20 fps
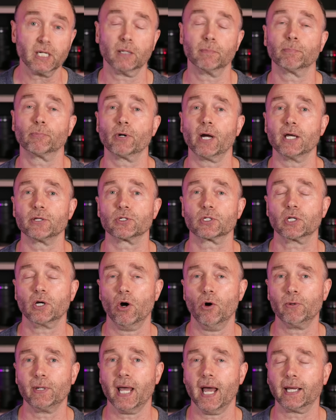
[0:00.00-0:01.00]
compressed
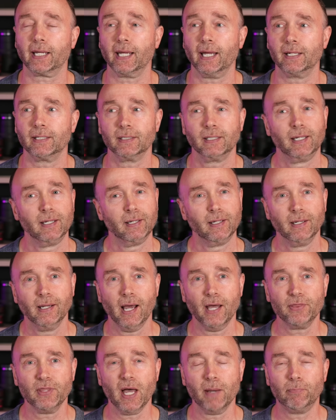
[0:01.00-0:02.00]
codec. And
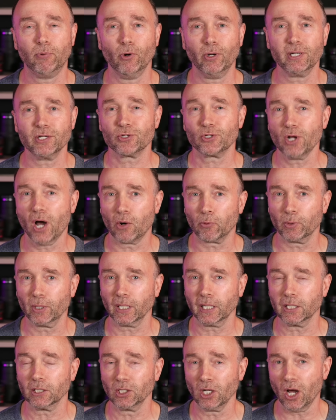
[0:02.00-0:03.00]
at that point, it's not
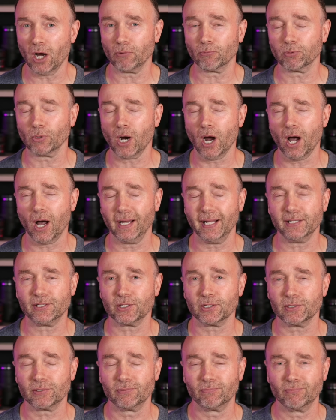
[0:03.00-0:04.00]
really raw,
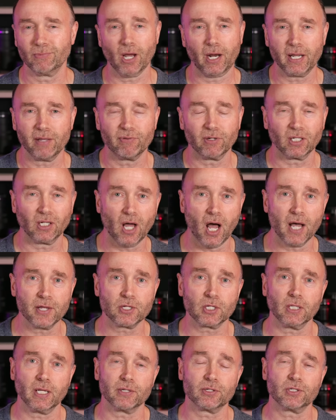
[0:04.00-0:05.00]
it's not even
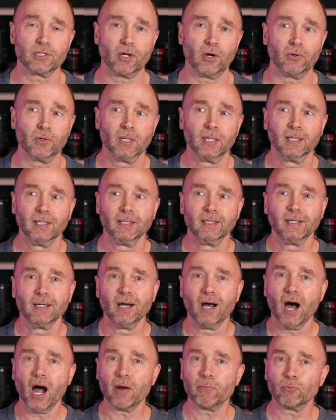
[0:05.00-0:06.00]
lossless. So
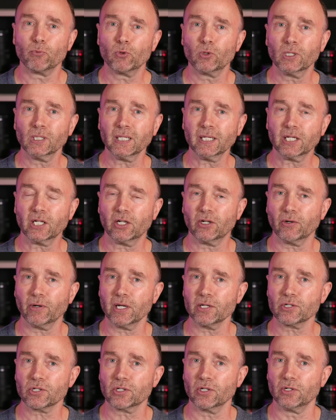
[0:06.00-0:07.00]
I'm really
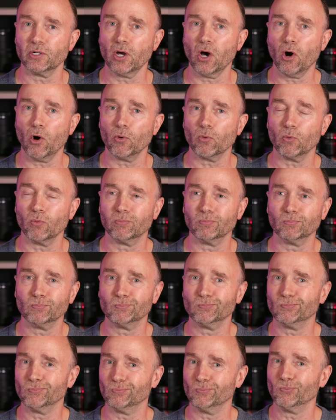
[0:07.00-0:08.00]
curious to know
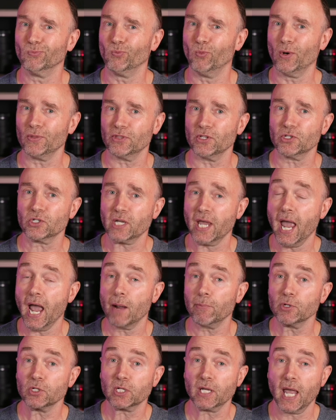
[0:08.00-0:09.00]
what this
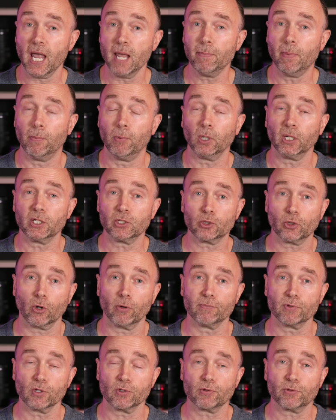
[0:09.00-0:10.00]
camera is capable in
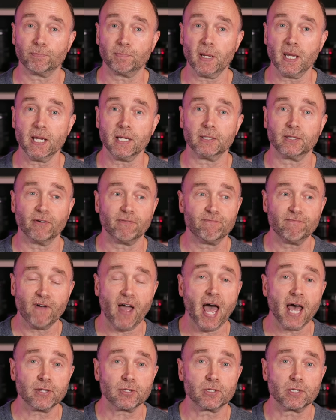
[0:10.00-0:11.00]
terms of speed. The
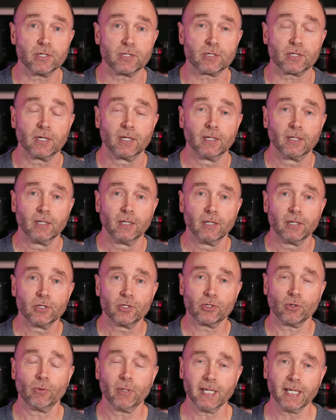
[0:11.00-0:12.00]
fastest
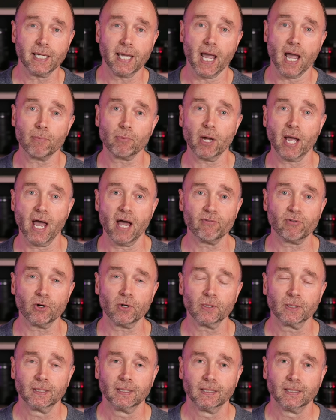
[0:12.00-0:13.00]
Sony camera
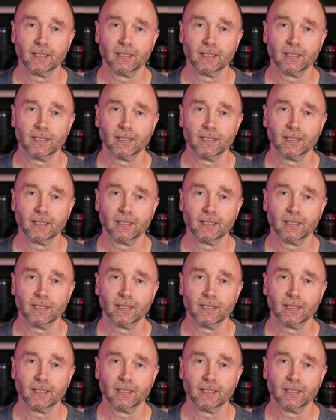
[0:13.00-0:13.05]
ever?